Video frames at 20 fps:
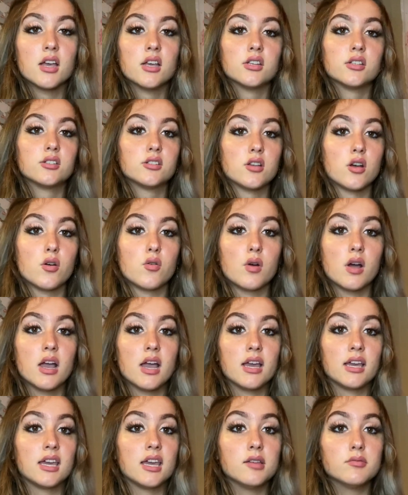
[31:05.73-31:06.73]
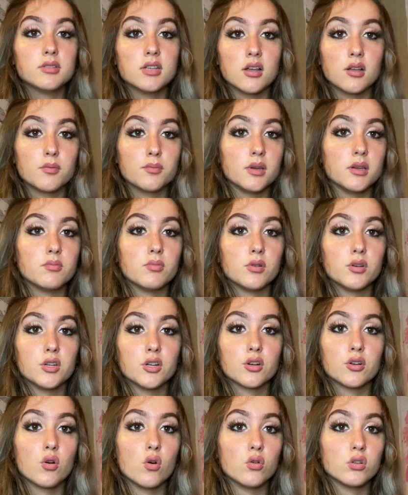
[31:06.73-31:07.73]
So keep telling people
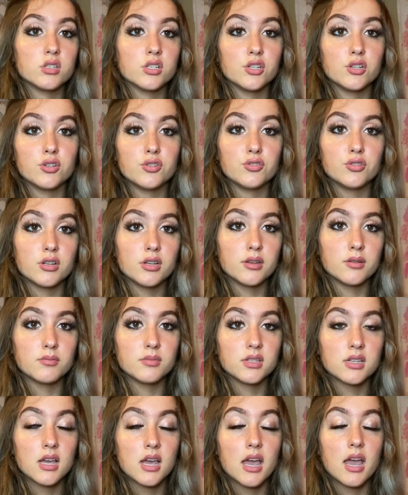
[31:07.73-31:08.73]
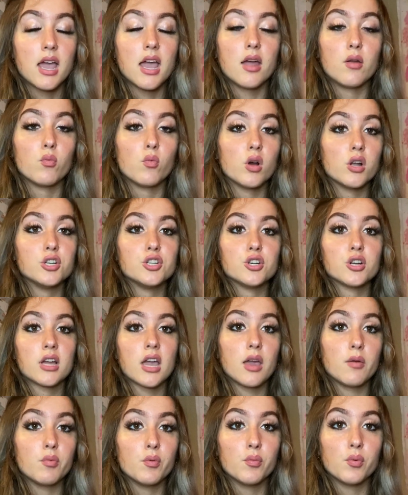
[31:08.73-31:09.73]
your goals and your dreams and what you're
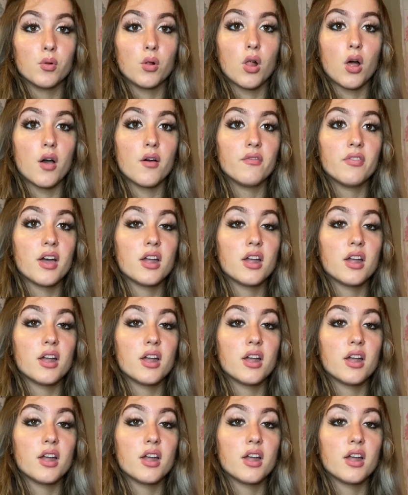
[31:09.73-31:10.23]
capable of.